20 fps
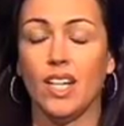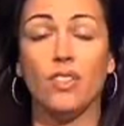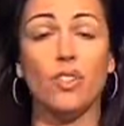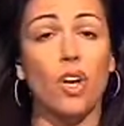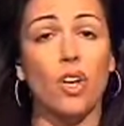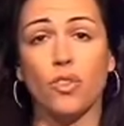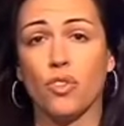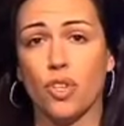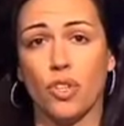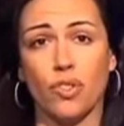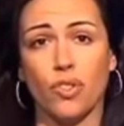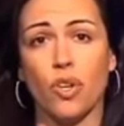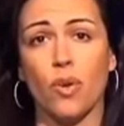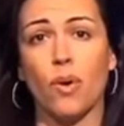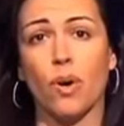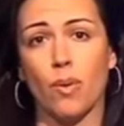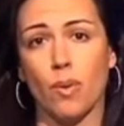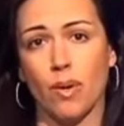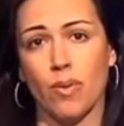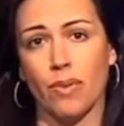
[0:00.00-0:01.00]
it's all just so
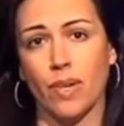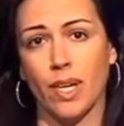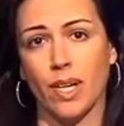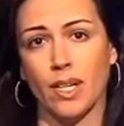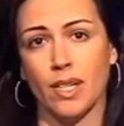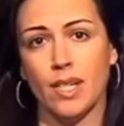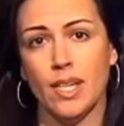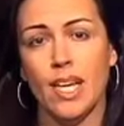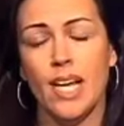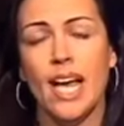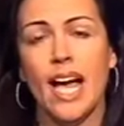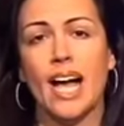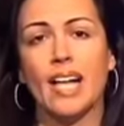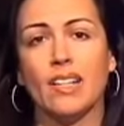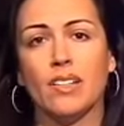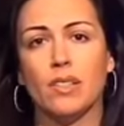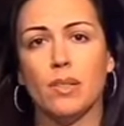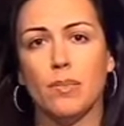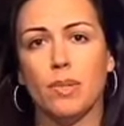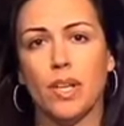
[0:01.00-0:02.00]
horrific.
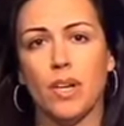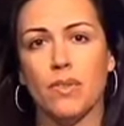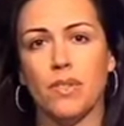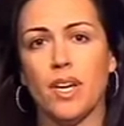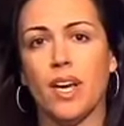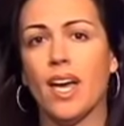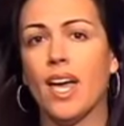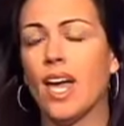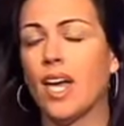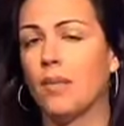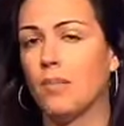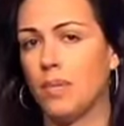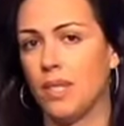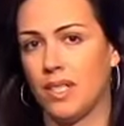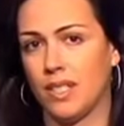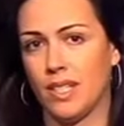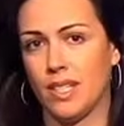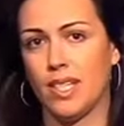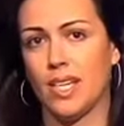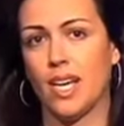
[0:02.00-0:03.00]
Allison Bologna,
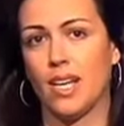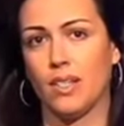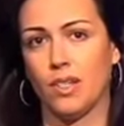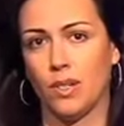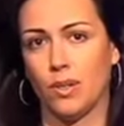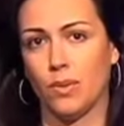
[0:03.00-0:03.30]
NBC 10